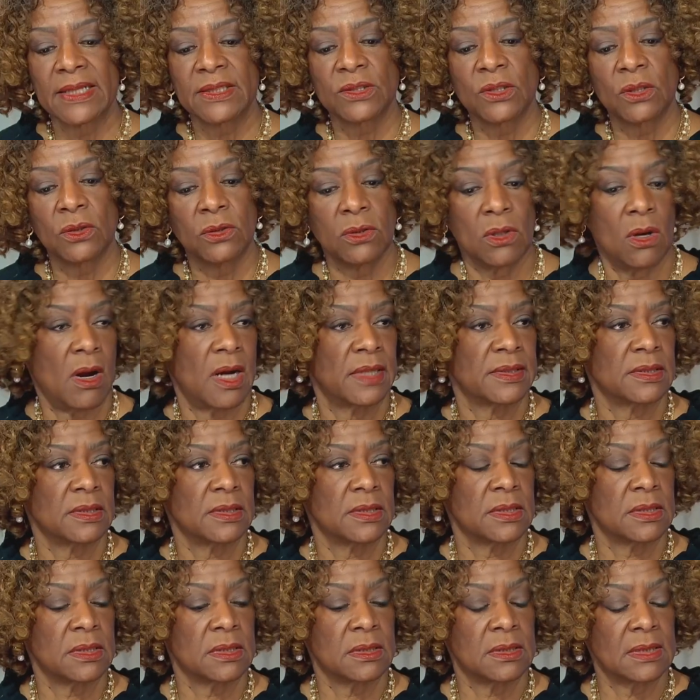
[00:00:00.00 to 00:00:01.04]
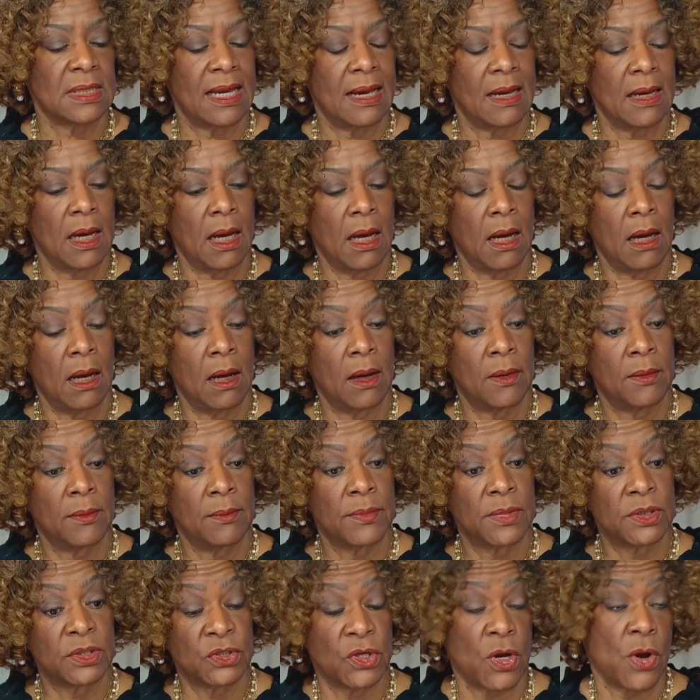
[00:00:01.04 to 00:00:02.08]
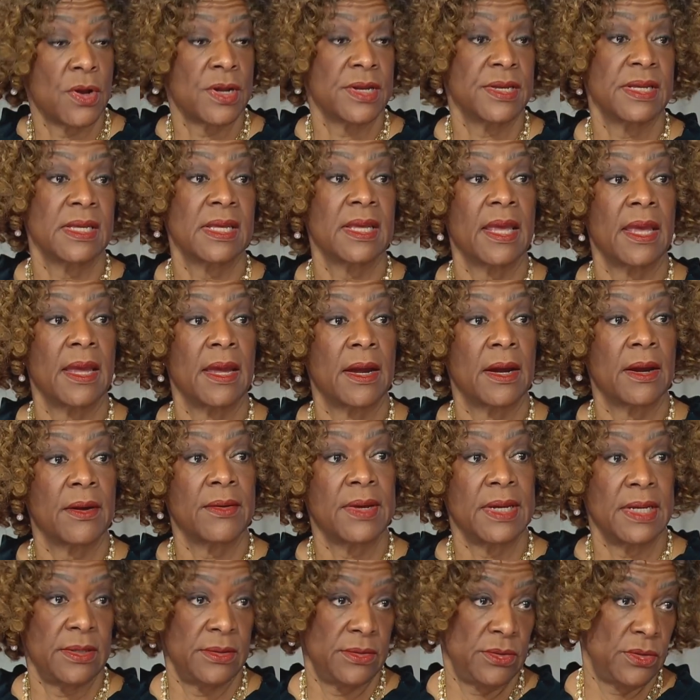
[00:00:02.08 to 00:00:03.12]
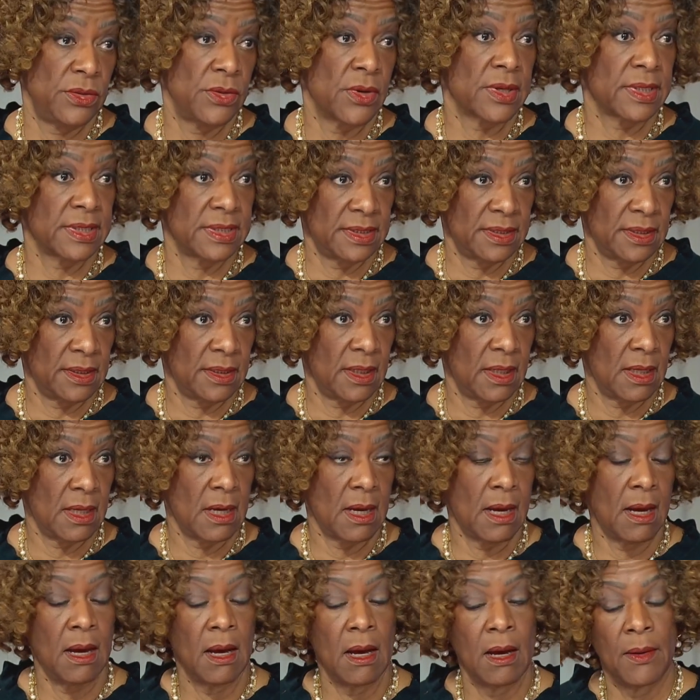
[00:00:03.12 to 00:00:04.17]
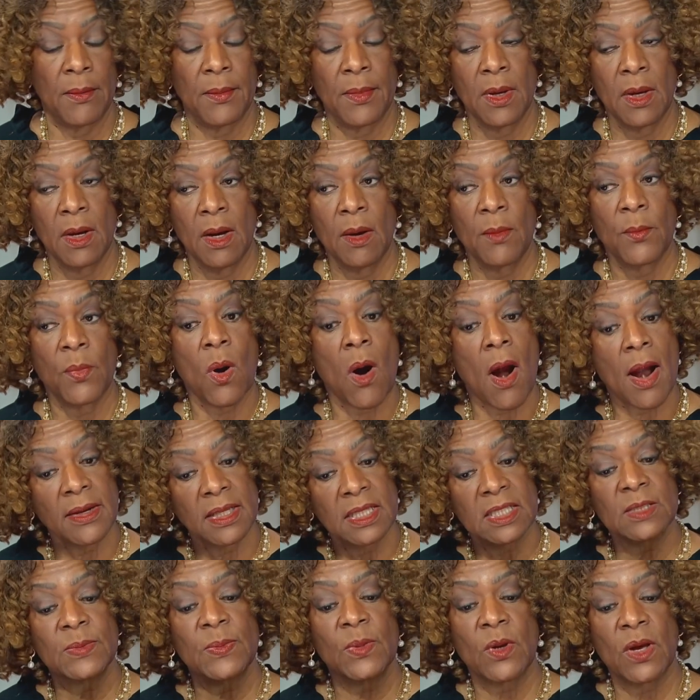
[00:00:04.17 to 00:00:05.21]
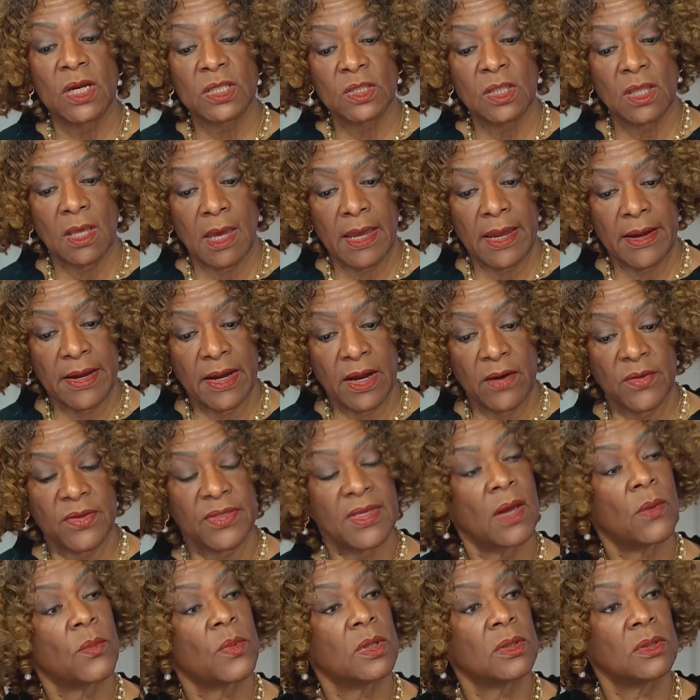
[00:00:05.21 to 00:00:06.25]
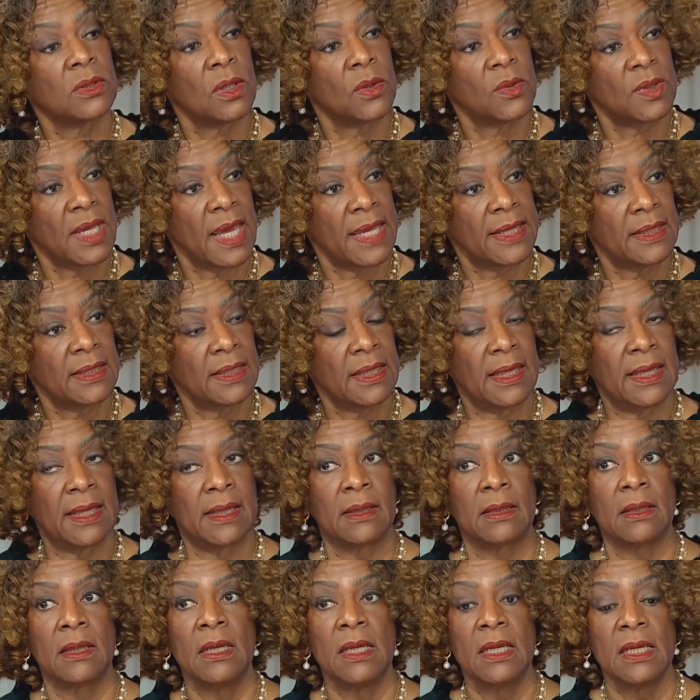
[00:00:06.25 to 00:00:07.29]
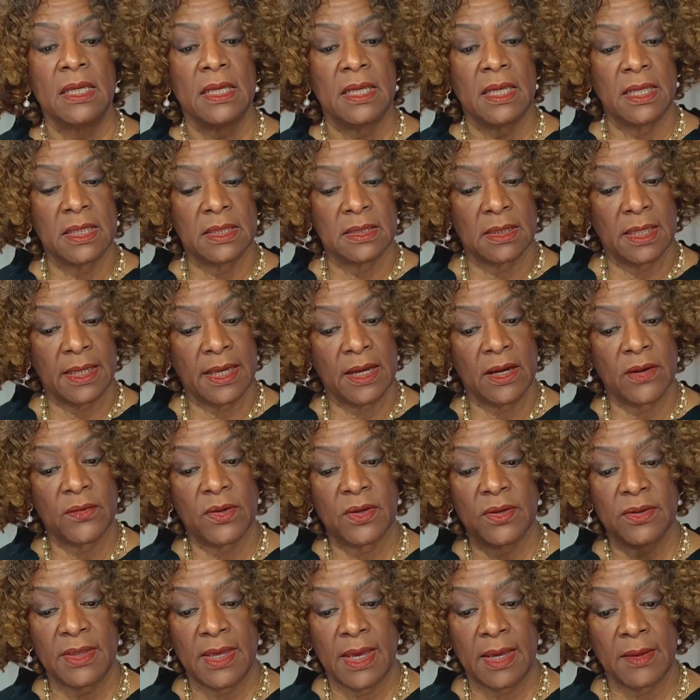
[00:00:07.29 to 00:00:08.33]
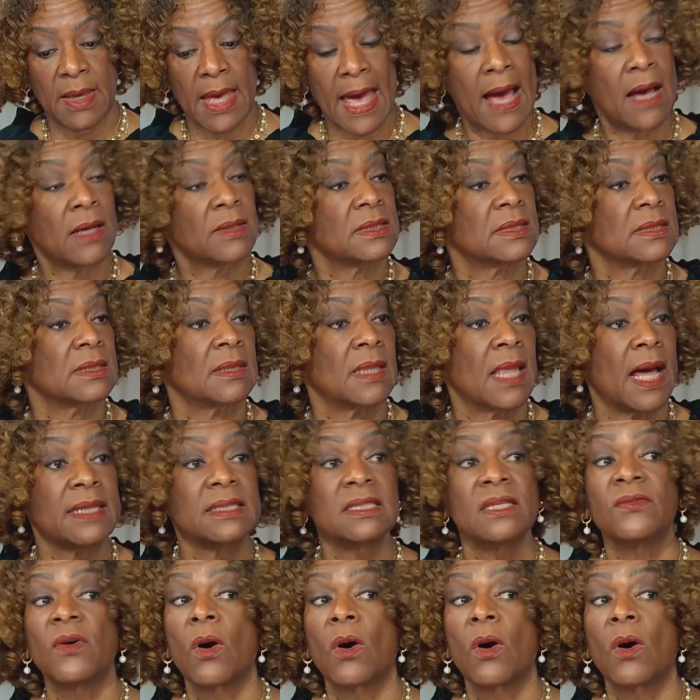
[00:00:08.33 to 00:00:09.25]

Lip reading: the largest maternity care in New York City. Partly because the area that we're located in is an area that houses lots of